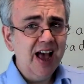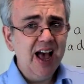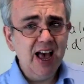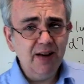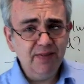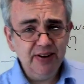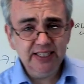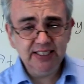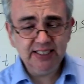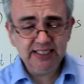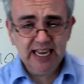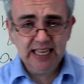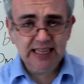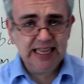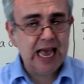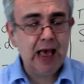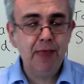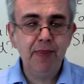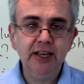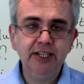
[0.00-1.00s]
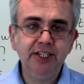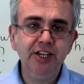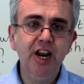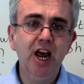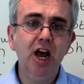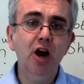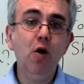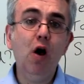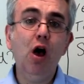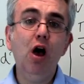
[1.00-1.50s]
Having said that, there's
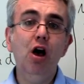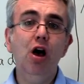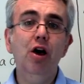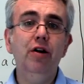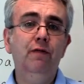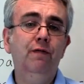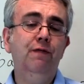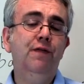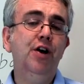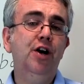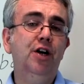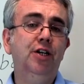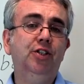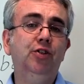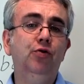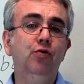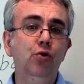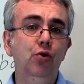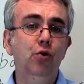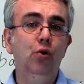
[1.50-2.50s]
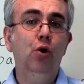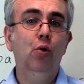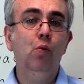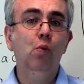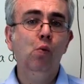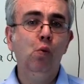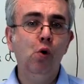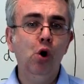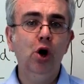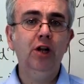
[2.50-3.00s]
no hard and fast rule
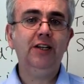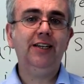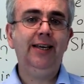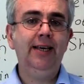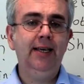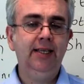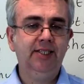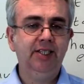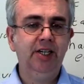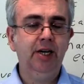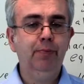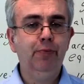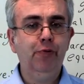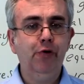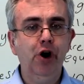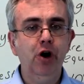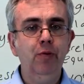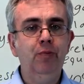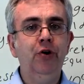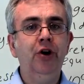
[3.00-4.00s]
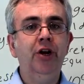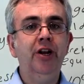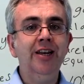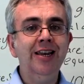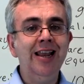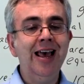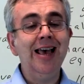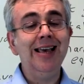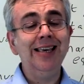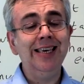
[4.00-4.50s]
on what is an appropriate
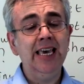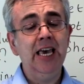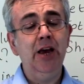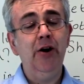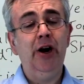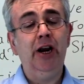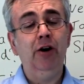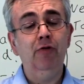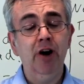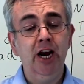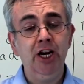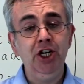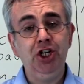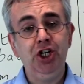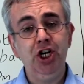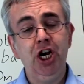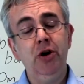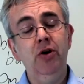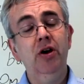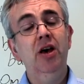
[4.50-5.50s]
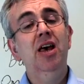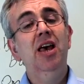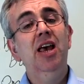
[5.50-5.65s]
net gearing ratio.